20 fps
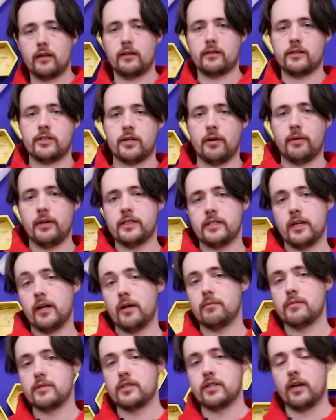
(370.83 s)
So in
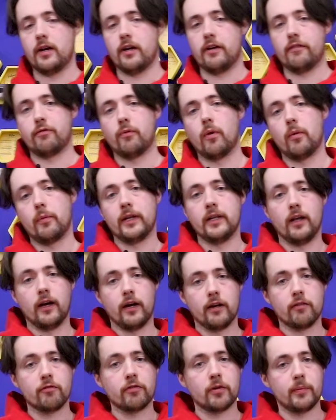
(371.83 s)
terms of what we
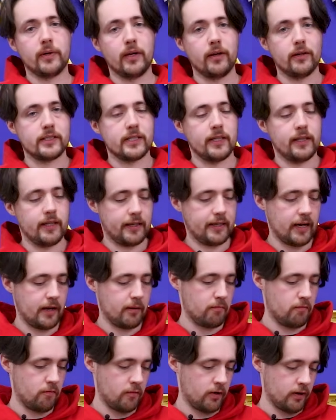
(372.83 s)
learnt from using the
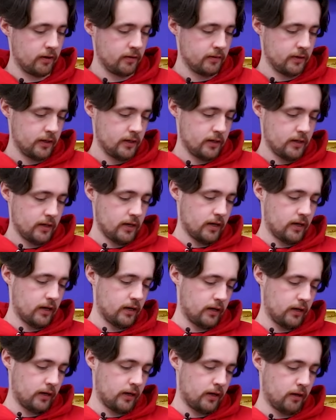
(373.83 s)
camera,
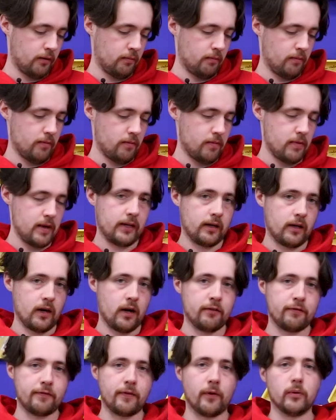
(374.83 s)
kind
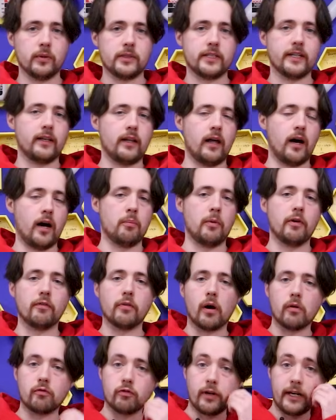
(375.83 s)
of falls in line with
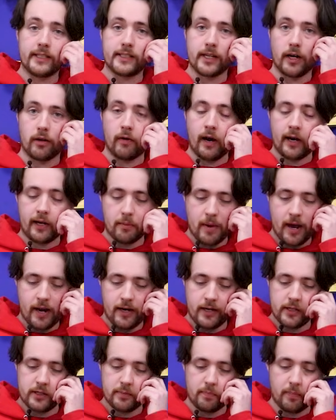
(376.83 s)
what Reto
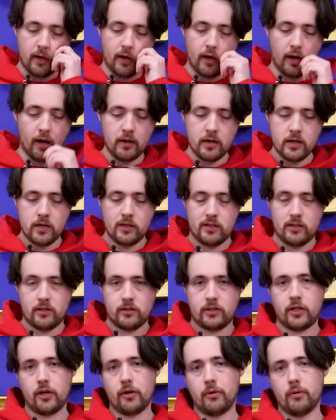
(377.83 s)
recommend, but
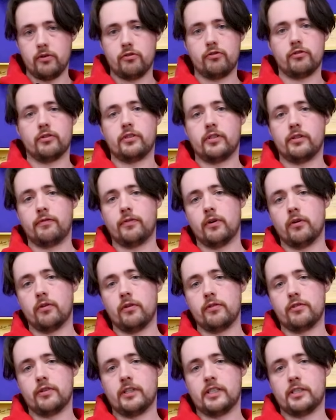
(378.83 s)
200 to
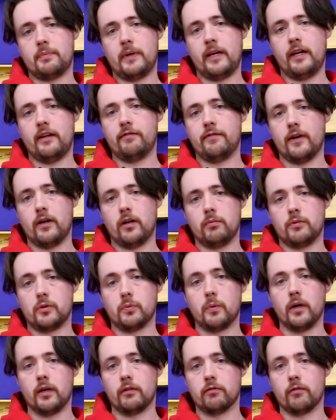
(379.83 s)
400 speed
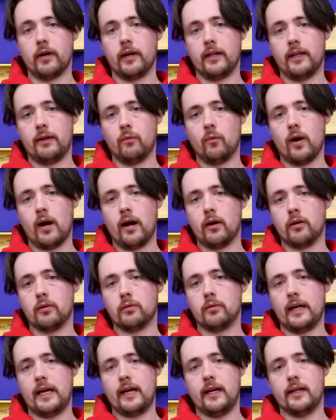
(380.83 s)
films work really
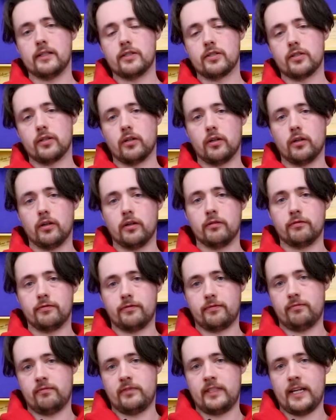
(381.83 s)
well in sort
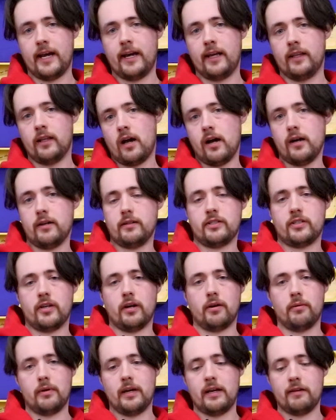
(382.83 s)
of daylight.
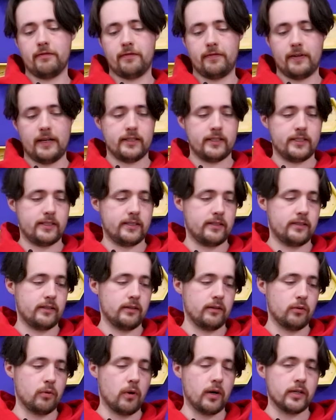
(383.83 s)
So if it's
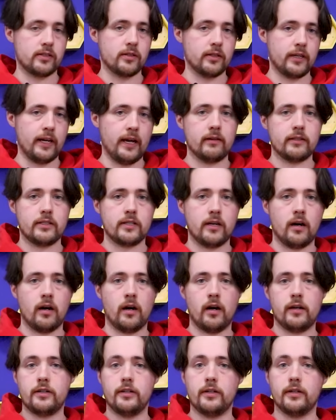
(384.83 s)
quite sunny
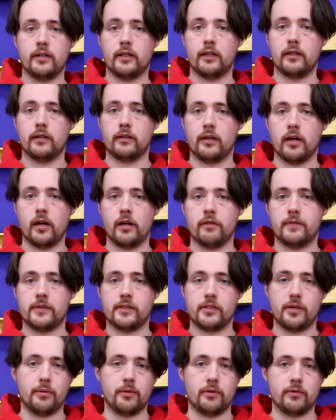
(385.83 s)
outside, you can go for
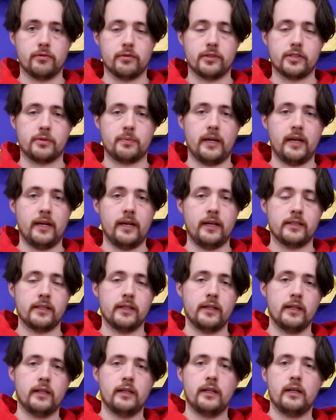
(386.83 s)
200 speed.
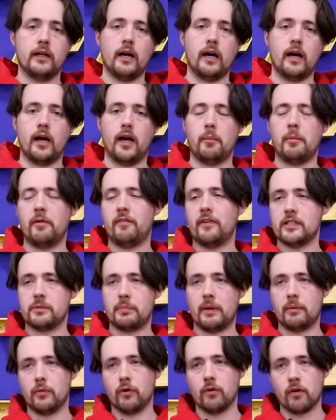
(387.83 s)
If it's a
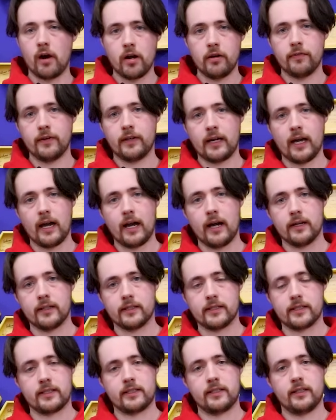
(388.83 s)
bit more
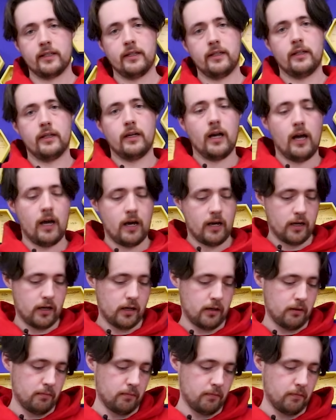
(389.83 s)
overcast,
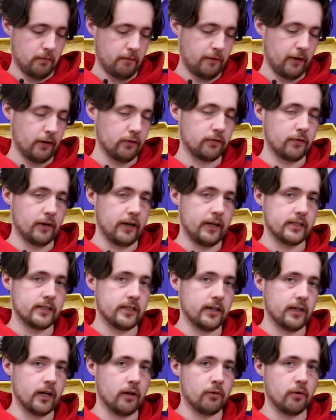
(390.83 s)
feel free
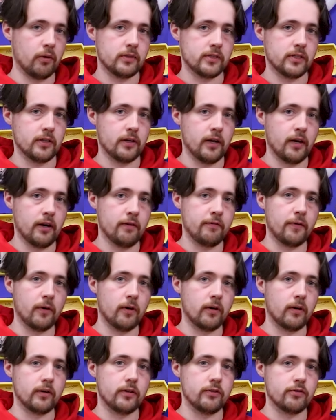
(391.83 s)
to go up to
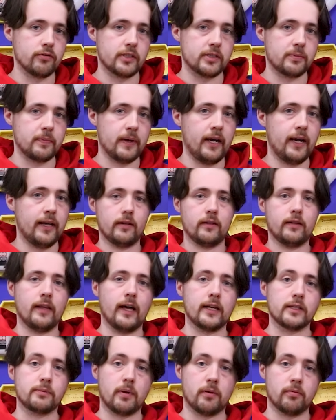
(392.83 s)
400 speed, and
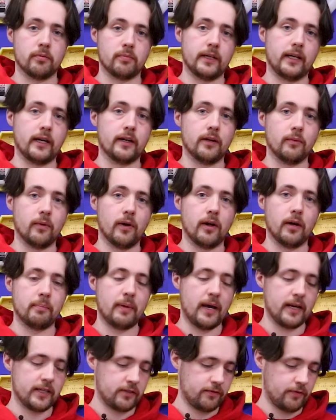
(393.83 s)
that's probably going to work
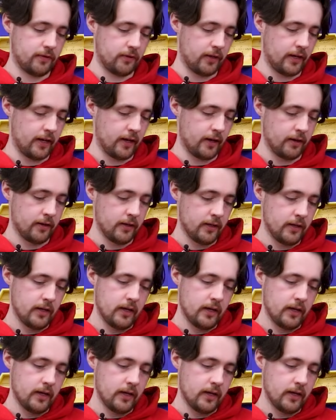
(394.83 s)
best for you.